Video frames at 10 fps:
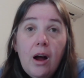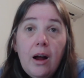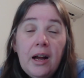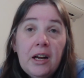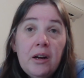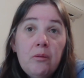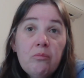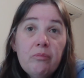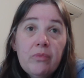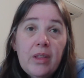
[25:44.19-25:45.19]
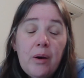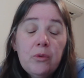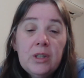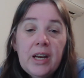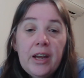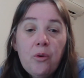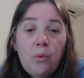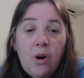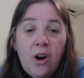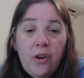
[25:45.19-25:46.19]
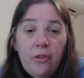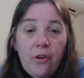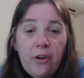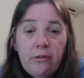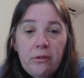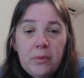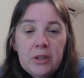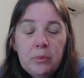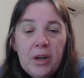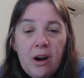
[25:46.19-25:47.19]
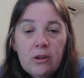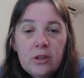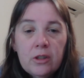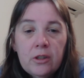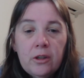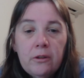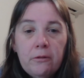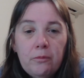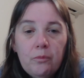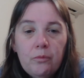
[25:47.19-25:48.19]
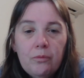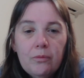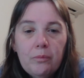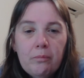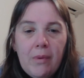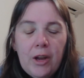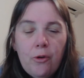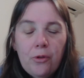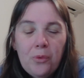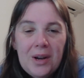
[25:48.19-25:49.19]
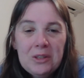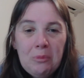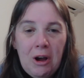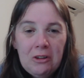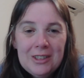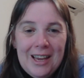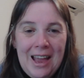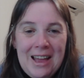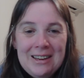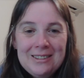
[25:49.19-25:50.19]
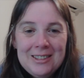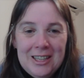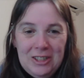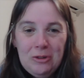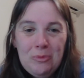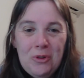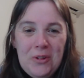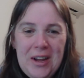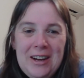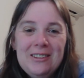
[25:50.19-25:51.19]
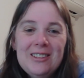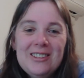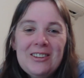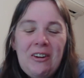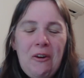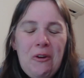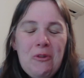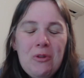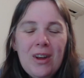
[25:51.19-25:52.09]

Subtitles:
That would take a while though for me to be able to make all the wax melts and test them all out, so